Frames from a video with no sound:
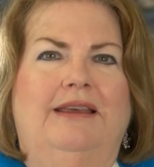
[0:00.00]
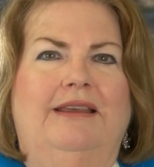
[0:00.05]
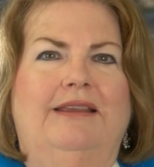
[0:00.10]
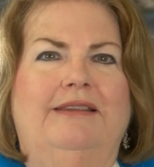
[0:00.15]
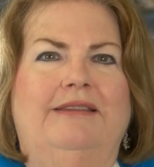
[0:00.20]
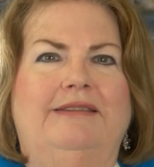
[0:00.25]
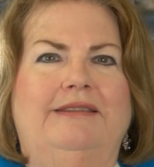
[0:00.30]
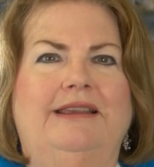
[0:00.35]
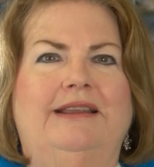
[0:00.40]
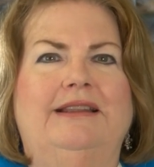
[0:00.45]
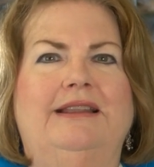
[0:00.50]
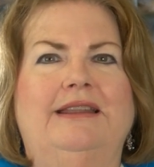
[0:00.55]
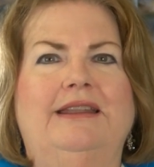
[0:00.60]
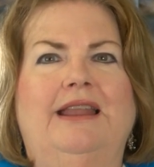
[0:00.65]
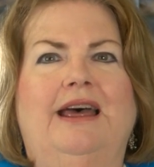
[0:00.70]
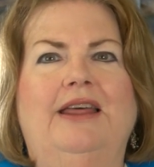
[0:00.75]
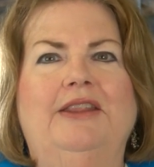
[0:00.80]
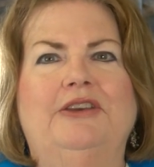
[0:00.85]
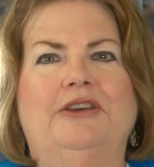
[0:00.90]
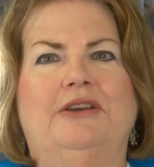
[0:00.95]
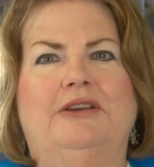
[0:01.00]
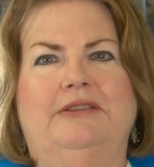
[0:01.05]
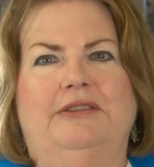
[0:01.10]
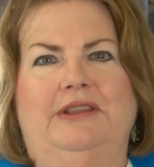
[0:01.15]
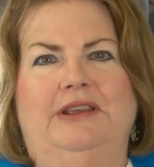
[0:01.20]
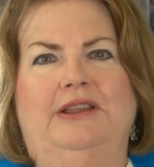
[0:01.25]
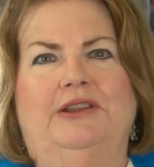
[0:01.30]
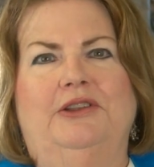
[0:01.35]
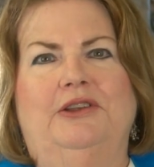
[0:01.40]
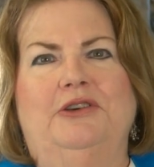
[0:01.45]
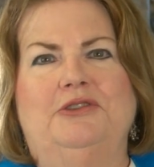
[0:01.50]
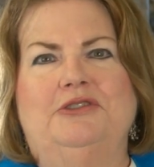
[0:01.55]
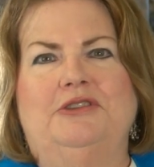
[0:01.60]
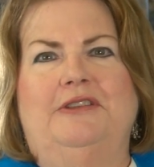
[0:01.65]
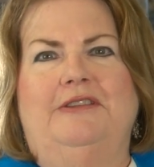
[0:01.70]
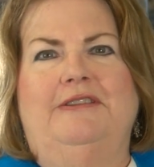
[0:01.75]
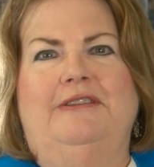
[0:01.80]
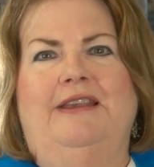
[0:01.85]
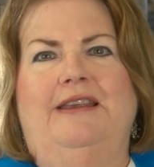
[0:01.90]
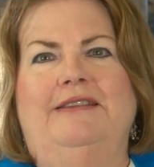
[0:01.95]
Still another theologian
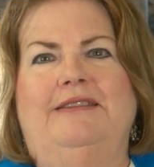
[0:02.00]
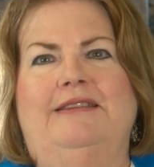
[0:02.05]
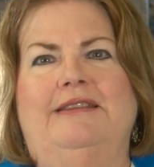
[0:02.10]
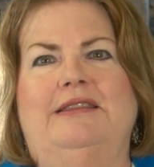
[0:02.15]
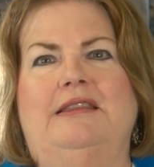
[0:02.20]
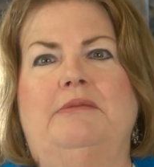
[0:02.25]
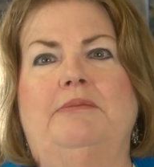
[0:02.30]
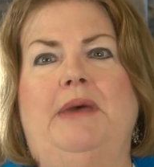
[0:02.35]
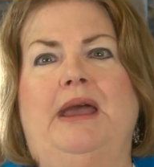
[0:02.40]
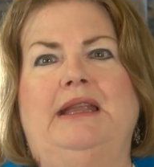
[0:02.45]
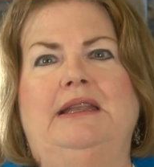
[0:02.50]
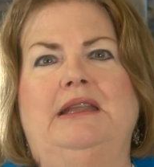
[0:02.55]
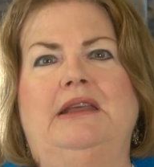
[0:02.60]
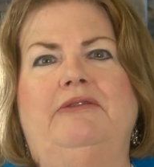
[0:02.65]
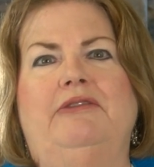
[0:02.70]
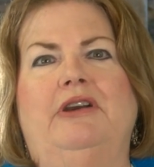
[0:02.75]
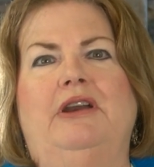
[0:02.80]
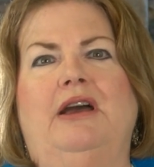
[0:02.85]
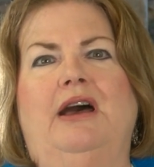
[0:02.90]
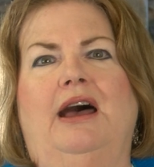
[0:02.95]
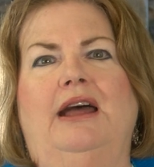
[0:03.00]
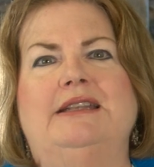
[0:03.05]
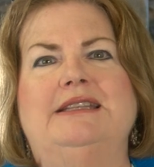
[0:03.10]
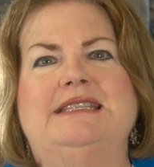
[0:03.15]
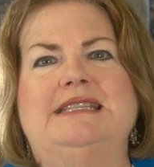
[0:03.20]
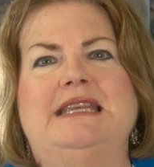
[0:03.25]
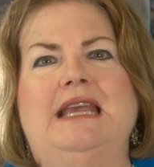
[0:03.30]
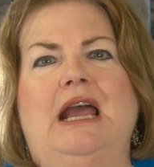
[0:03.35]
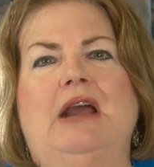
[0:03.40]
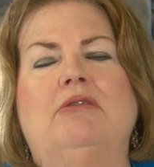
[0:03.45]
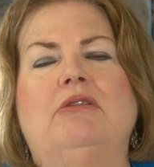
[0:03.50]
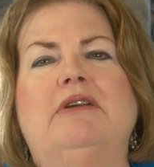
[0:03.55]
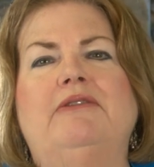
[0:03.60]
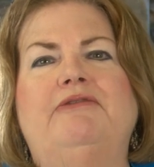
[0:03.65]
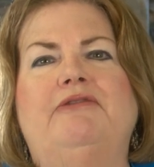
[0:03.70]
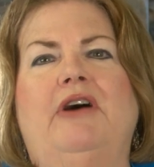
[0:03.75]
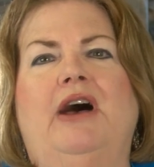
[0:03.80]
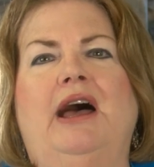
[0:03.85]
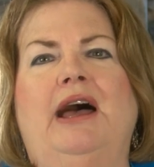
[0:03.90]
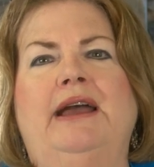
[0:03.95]
says that the Magnificat
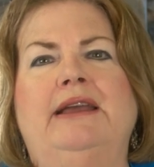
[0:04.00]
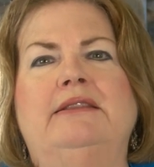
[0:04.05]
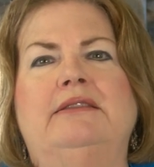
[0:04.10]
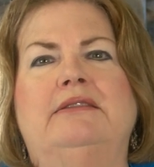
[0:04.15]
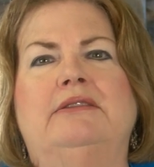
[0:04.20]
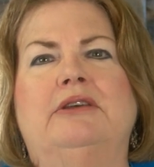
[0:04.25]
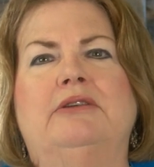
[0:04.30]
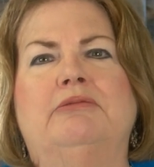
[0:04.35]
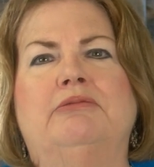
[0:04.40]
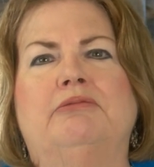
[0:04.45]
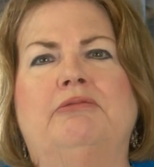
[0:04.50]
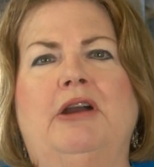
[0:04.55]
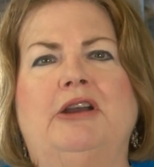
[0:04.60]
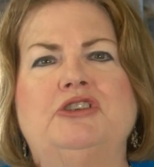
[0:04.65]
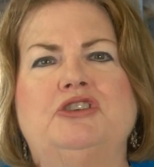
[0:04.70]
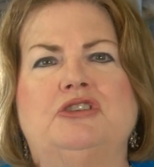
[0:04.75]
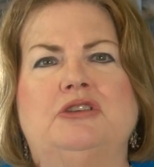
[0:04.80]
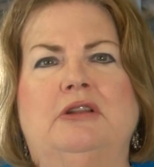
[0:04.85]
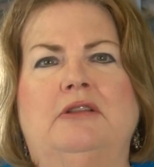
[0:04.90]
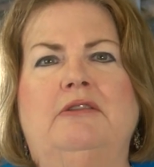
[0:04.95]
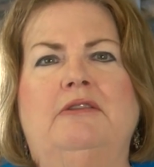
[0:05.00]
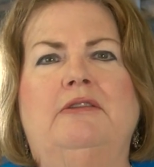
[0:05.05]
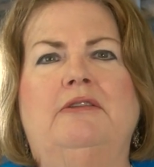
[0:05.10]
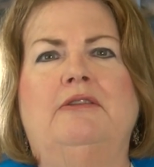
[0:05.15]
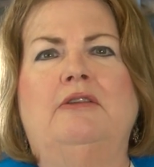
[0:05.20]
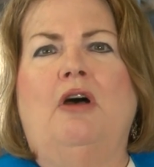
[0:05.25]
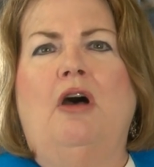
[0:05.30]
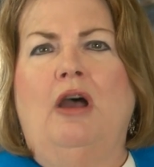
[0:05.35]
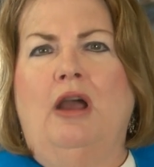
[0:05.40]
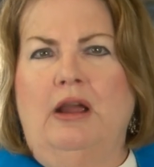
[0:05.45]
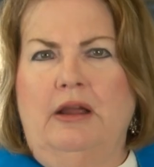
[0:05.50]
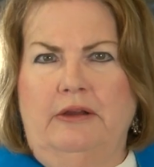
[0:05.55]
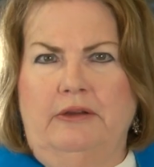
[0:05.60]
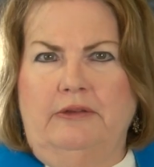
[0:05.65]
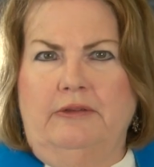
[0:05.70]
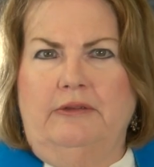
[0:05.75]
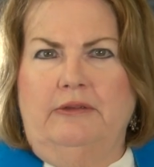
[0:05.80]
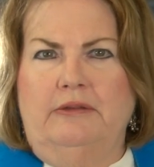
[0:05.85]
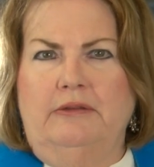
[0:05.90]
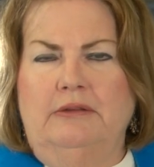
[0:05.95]
terrified the Russian
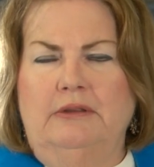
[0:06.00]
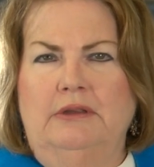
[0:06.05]
czars.